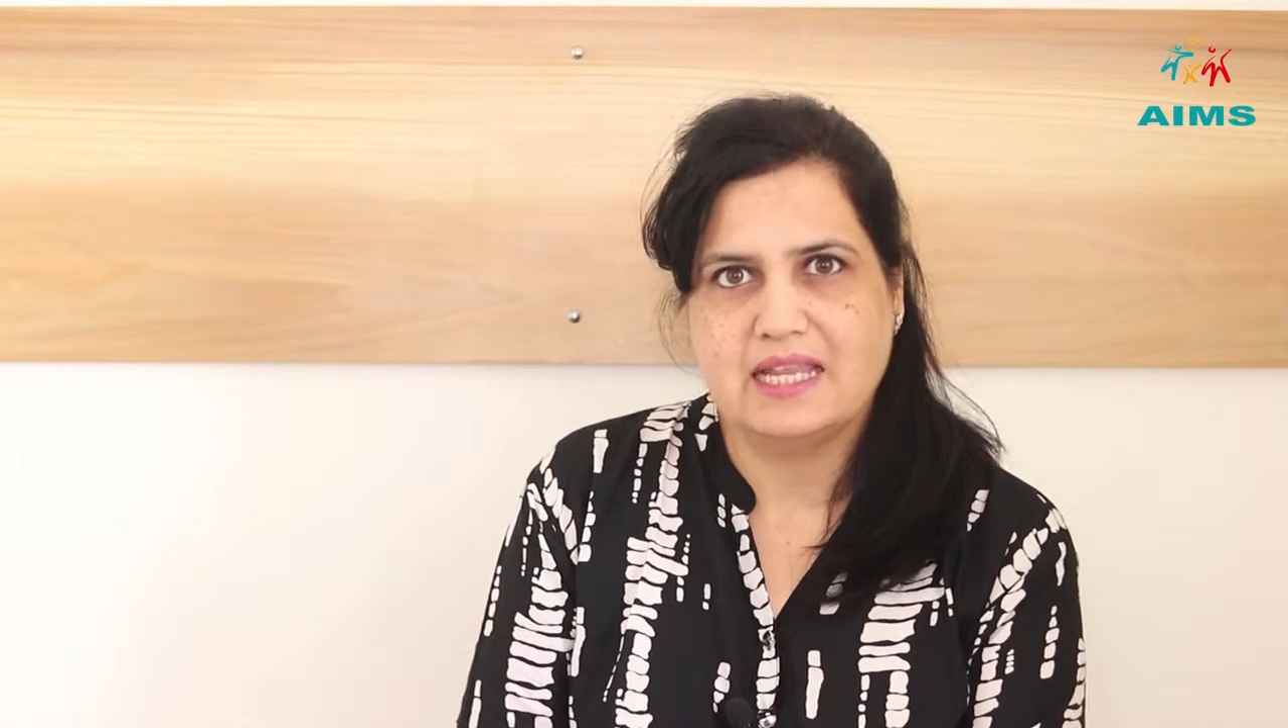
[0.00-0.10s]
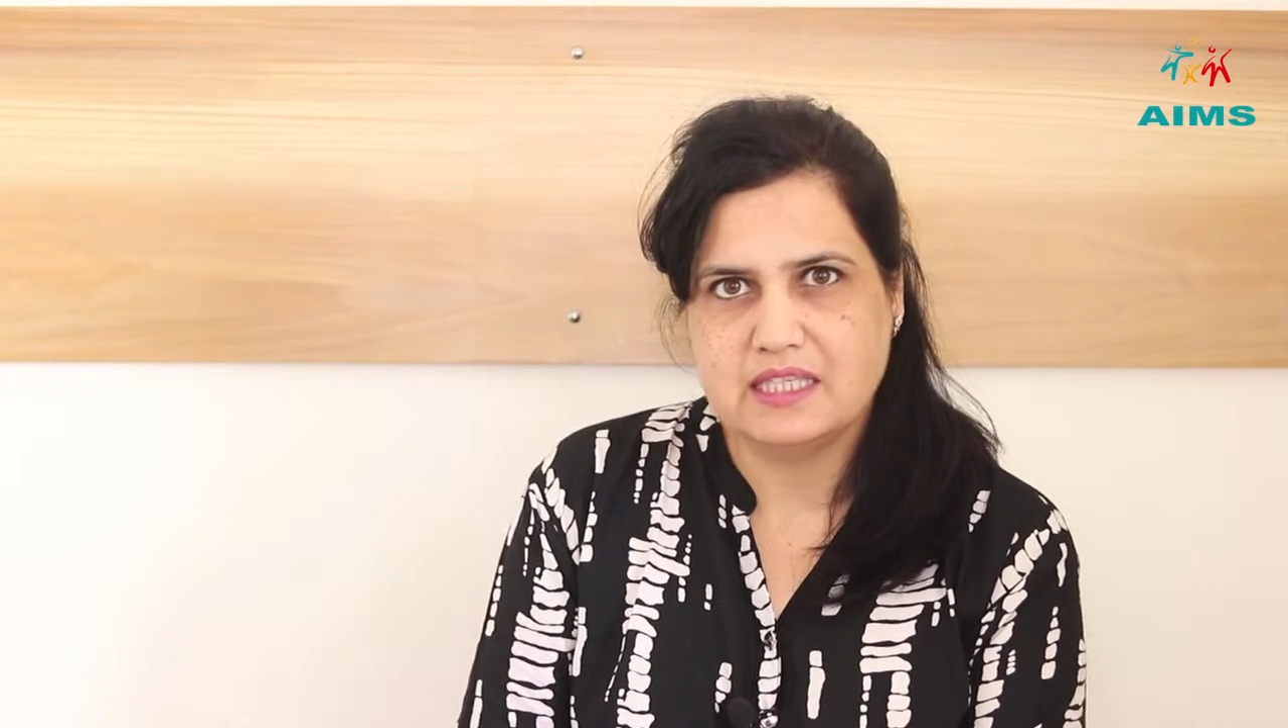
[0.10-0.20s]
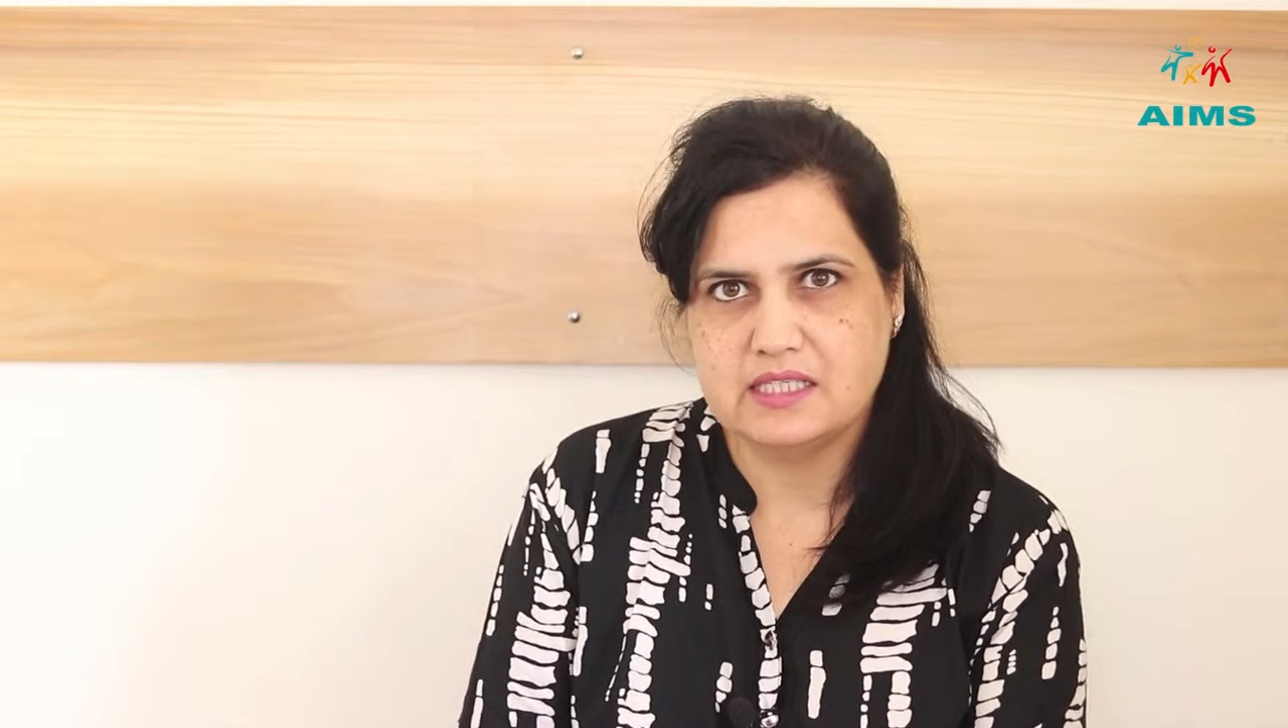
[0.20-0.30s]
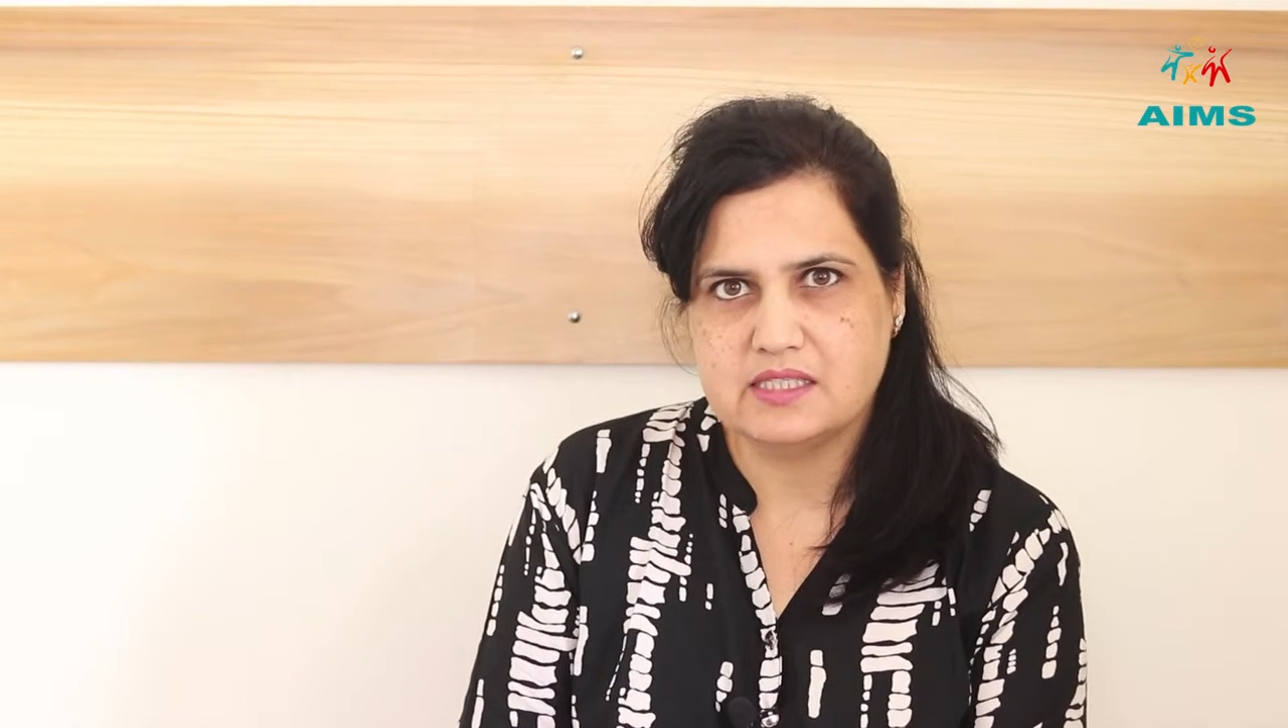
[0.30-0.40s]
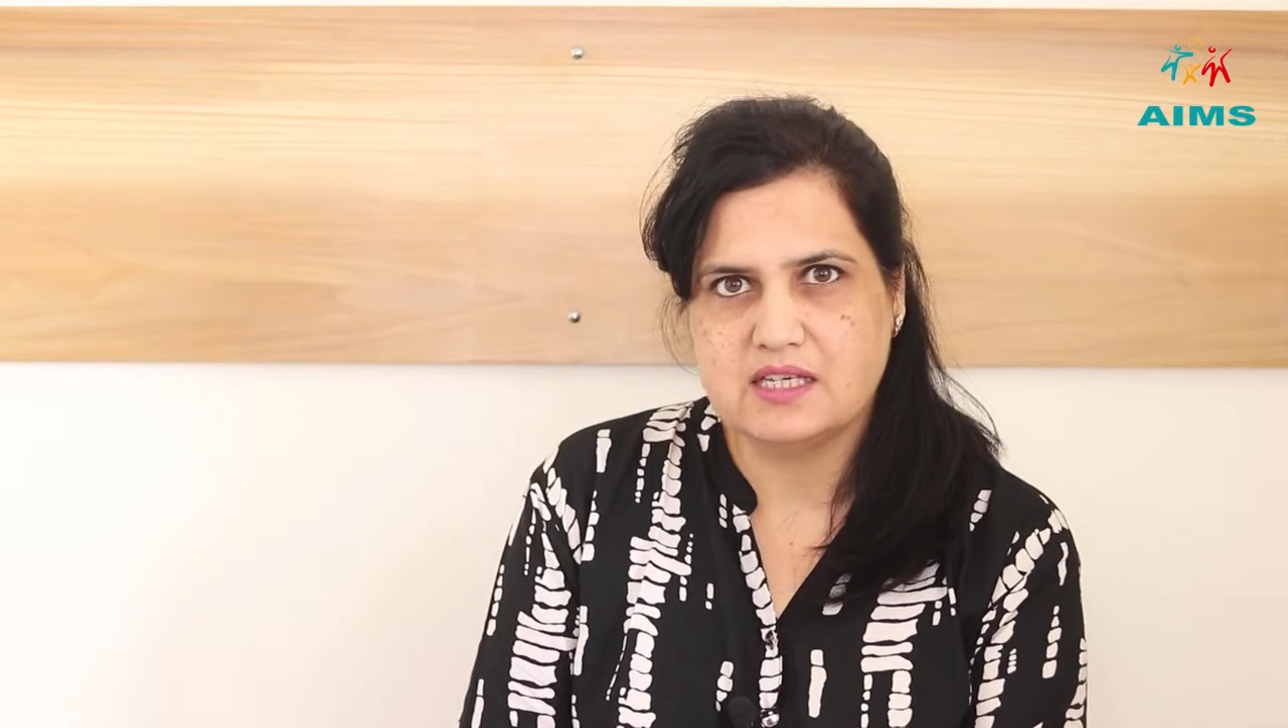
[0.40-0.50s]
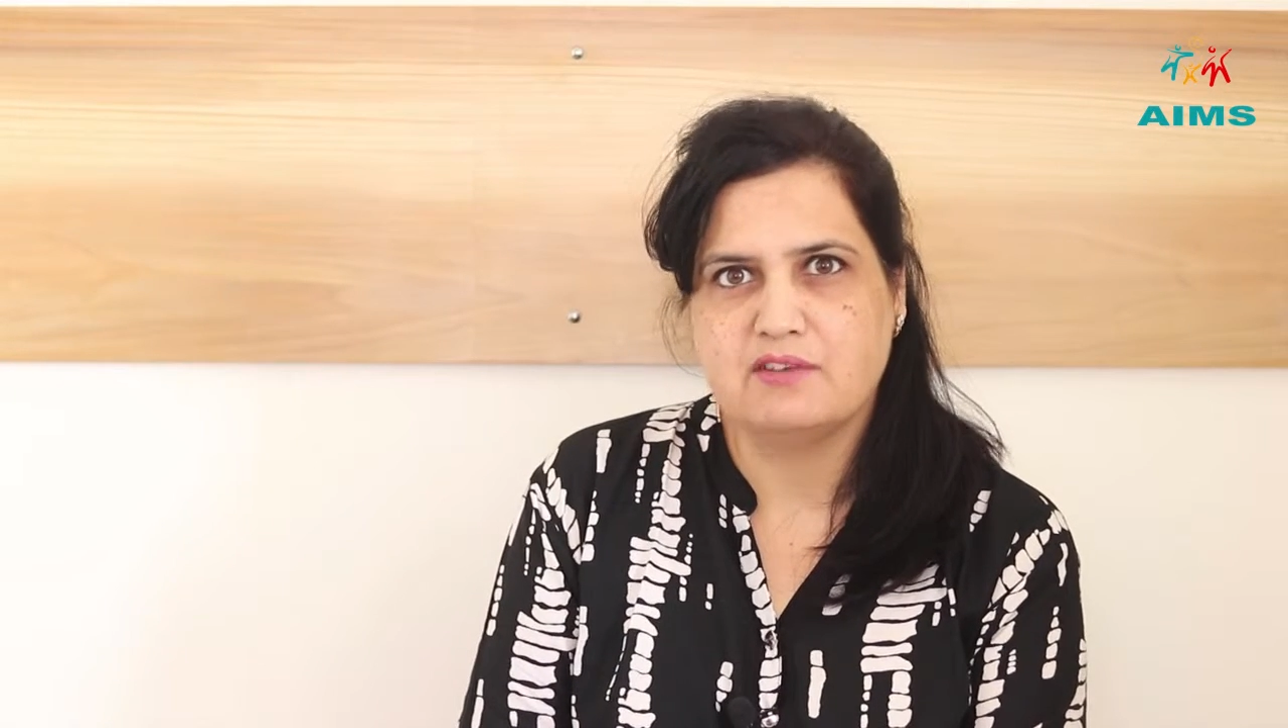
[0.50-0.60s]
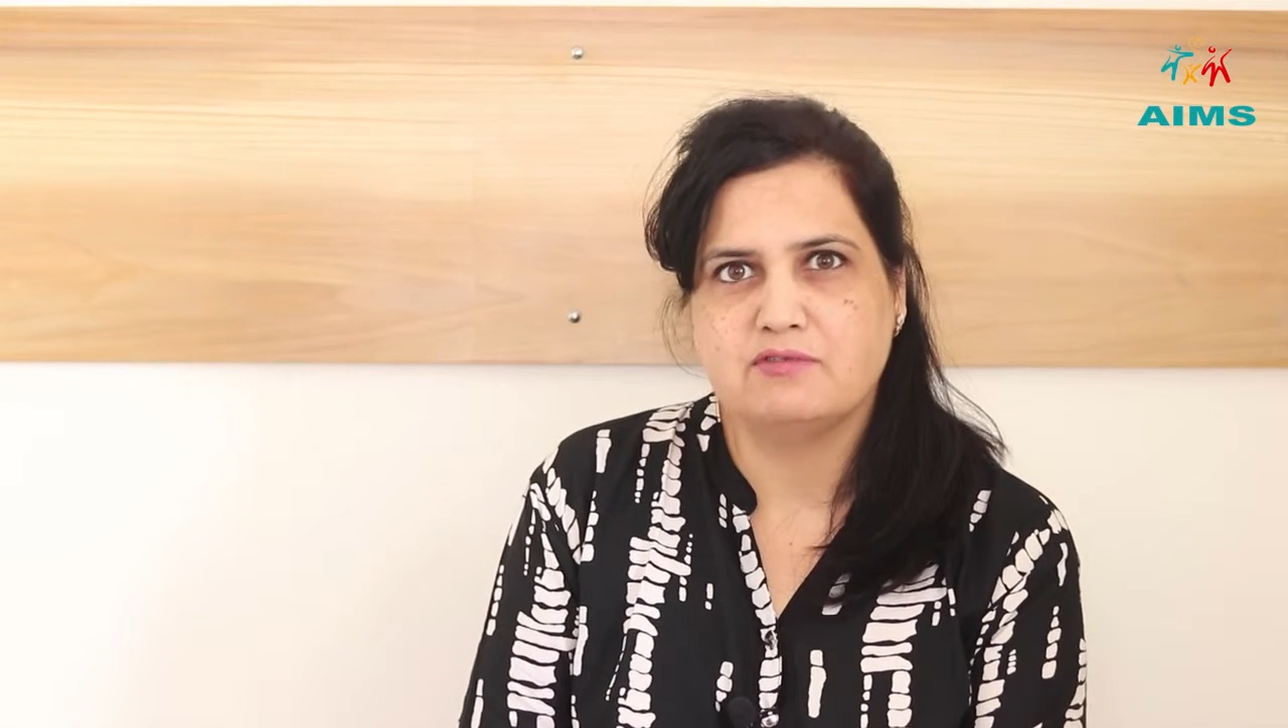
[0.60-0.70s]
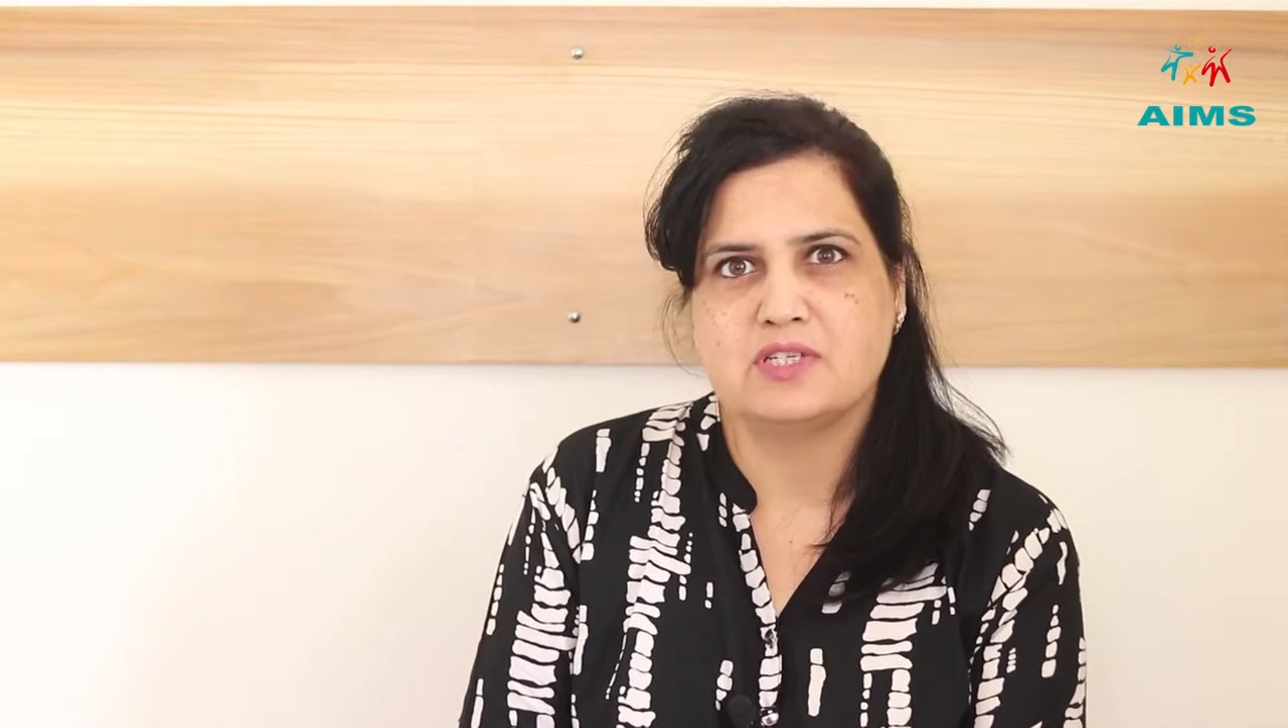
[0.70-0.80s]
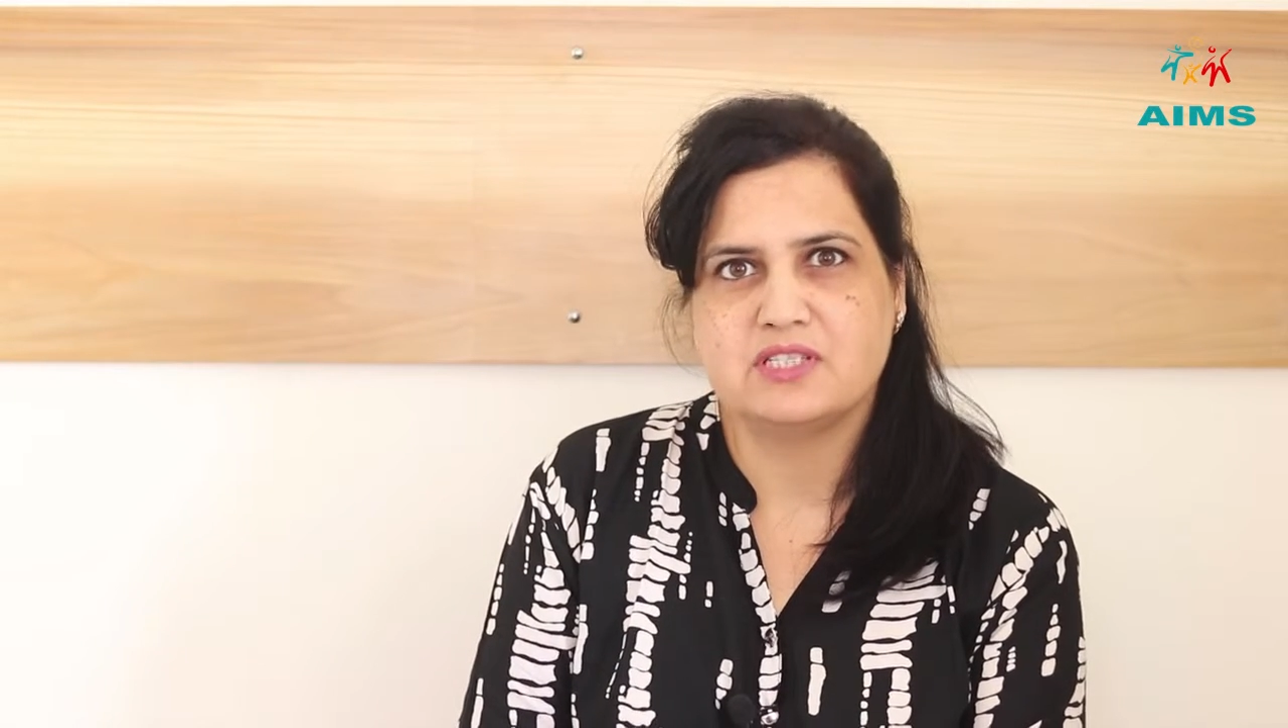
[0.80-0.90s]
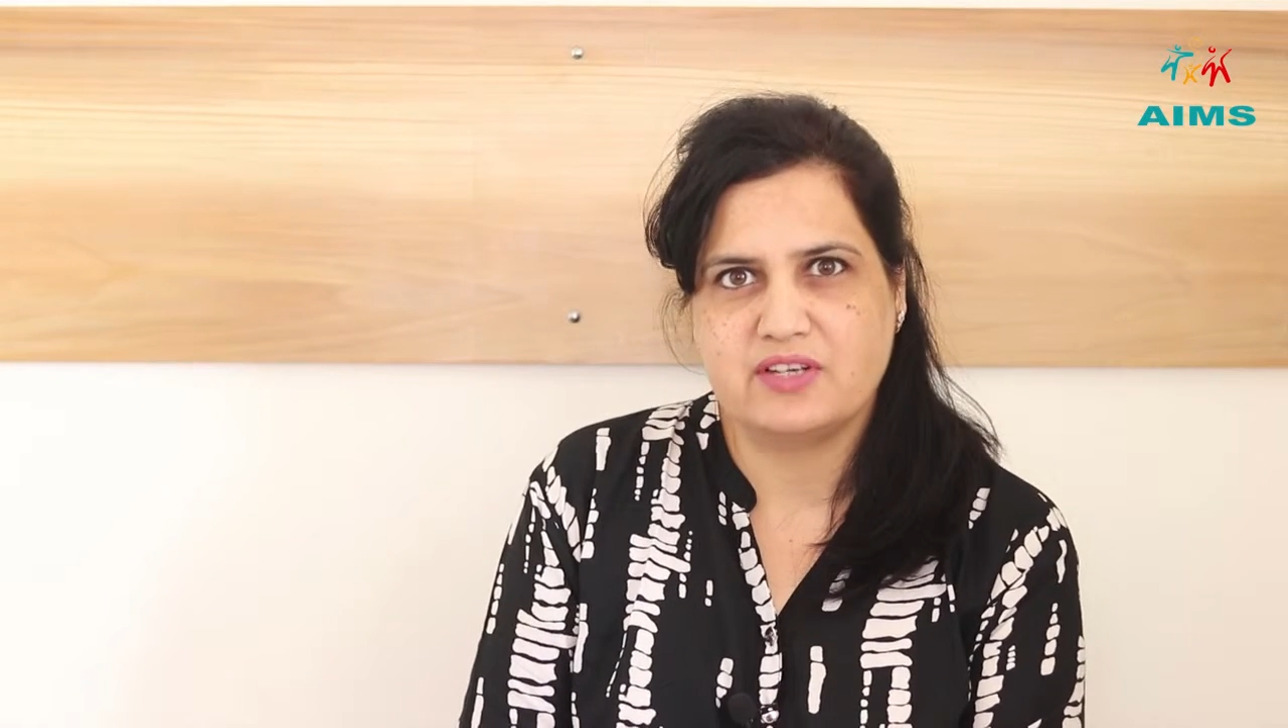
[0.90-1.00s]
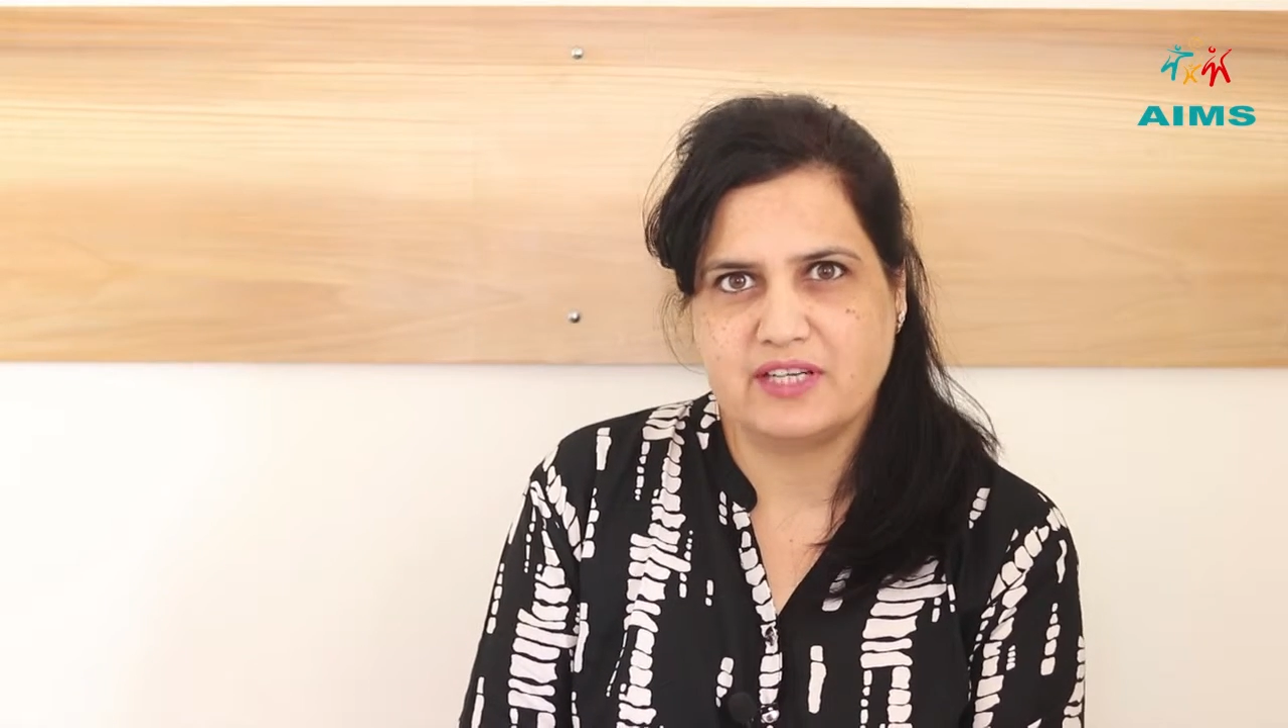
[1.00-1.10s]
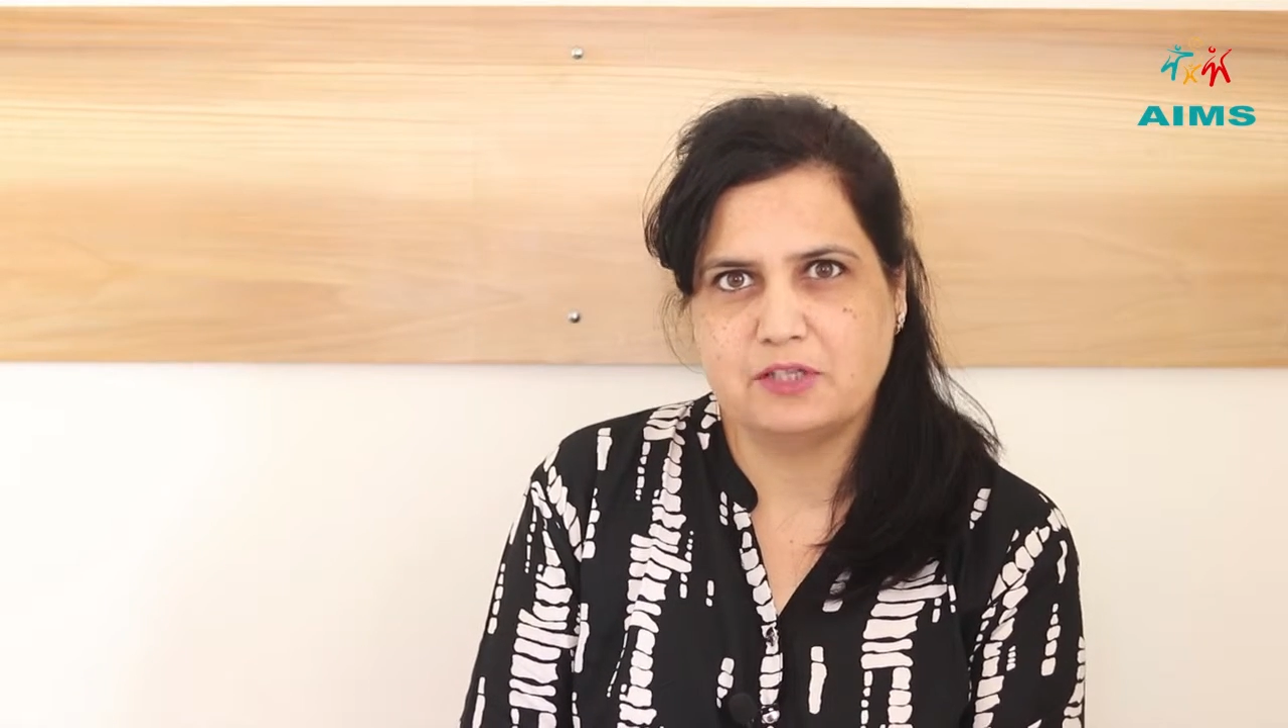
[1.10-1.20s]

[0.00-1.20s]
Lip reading: and the staff was